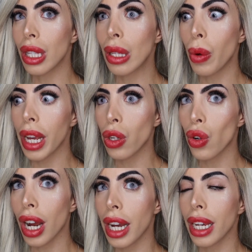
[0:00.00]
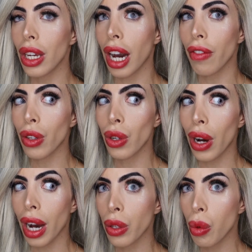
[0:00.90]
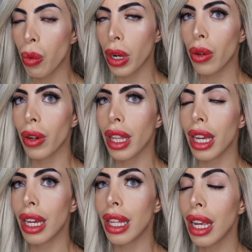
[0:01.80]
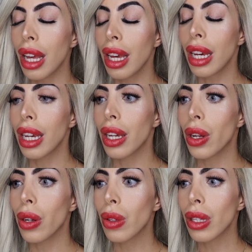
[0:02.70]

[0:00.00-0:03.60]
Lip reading: It's quick drying. You have to know how to work with it, you know.